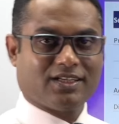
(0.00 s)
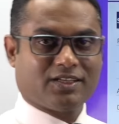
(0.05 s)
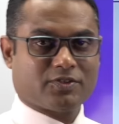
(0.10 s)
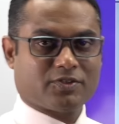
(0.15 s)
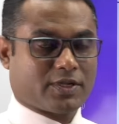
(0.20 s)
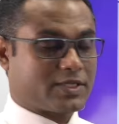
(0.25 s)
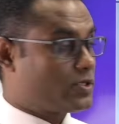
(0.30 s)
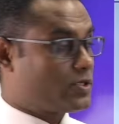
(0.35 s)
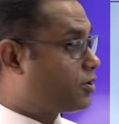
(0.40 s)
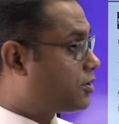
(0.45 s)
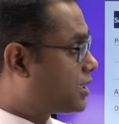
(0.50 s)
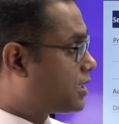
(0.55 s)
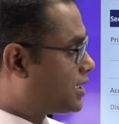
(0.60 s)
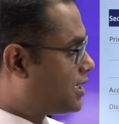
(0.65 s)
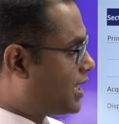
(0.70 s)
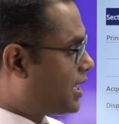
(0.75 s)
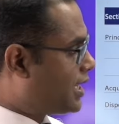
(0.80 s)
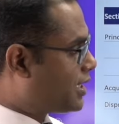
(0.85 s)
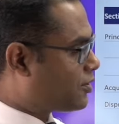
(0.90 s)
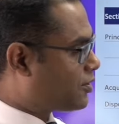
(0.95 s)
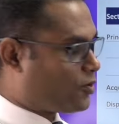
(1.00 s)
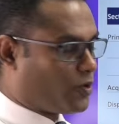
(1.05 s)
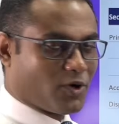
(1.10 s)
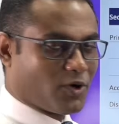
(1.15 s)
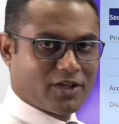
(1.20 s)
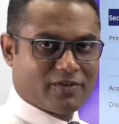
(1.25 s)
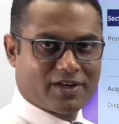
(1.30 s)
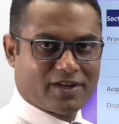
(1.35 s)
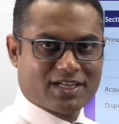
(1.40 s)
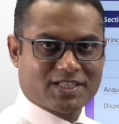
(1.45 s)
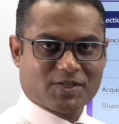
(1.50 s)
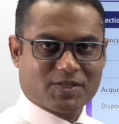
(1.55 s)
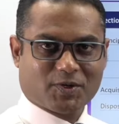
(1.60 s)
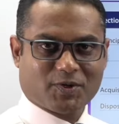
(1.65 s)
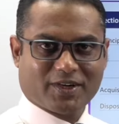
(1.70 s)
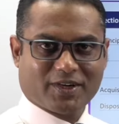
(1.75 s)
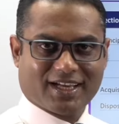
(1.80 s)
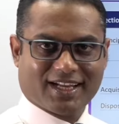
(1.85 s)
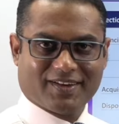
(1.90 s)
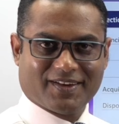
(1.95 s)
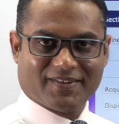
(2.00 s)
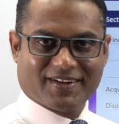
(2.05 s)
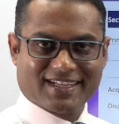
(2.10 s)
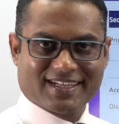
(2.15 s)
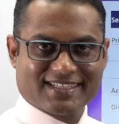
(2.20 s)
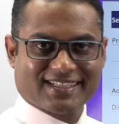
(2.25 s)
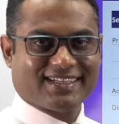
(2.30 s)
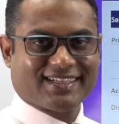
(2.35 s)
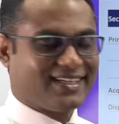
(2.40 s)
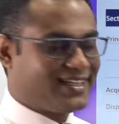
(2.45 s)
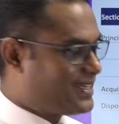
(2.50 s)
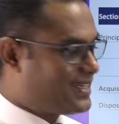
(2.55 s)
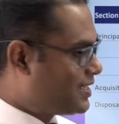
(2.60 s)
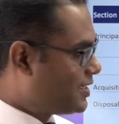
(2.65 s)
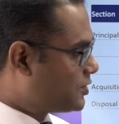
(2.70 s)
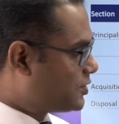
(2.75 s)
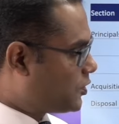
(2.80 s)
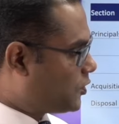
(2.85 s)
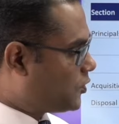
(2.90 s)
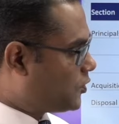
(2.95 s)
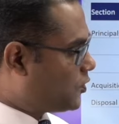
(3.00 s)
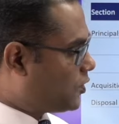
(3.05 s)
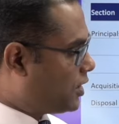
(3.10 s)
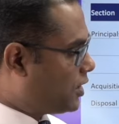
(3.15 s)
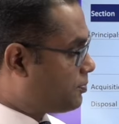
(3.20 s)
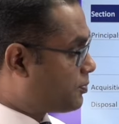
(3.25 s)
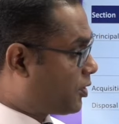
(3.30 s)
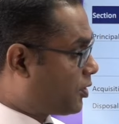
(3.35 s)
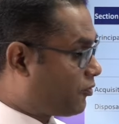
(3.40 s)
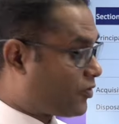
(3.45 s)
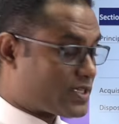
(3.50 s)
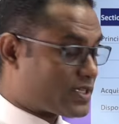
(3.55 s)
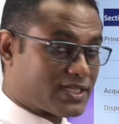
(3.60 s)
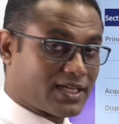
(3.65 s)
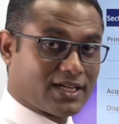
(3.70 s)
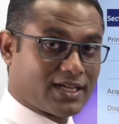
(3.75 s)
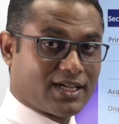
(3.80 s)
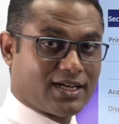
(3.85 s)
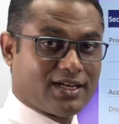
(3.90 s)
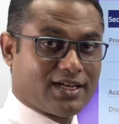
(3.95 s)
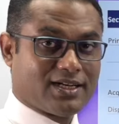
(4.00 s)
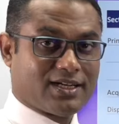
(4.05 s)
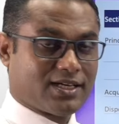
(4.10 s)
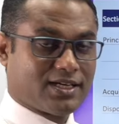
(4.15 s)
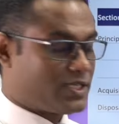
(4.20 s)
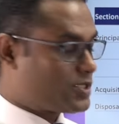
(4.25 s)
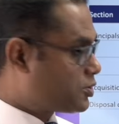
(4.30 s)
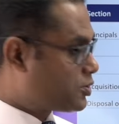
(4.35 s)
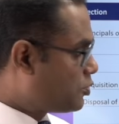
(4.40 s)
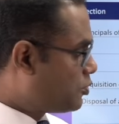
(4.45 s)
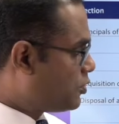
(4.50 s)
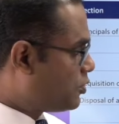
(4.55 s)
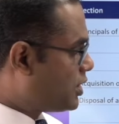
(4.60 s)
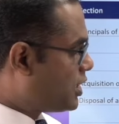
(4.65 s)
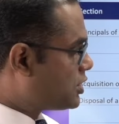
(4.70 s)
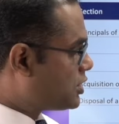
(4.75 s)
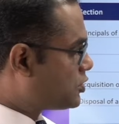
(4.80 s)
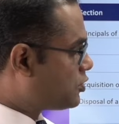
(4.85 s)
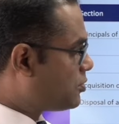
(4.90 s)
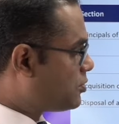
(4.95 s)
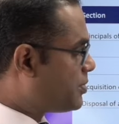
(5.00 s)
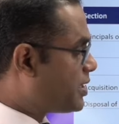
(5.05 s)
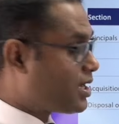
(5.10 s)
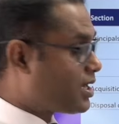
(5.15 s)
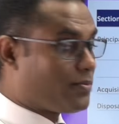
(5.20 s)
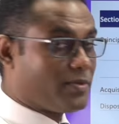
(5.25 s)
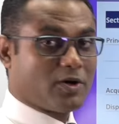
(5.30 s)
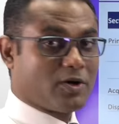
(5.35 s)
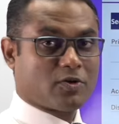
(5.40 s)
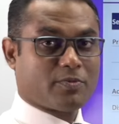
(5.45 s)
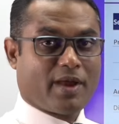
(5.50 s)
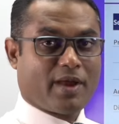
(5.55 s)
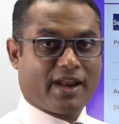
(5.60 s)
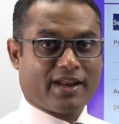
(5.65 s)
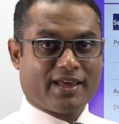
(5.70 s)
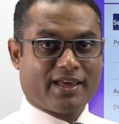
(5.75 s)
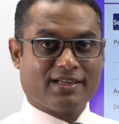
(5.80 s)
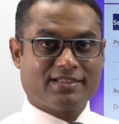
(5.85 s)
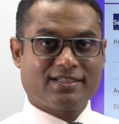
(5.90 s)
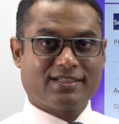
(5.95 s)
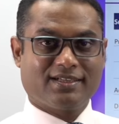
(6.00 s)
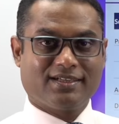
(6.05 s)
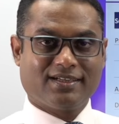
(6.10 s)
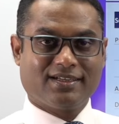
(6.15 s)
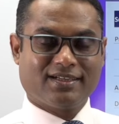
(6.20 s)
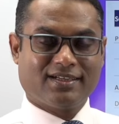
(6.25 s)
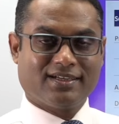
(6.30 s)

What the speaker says: So it's not like O-levels or A-levels. So a professional student should be able to manage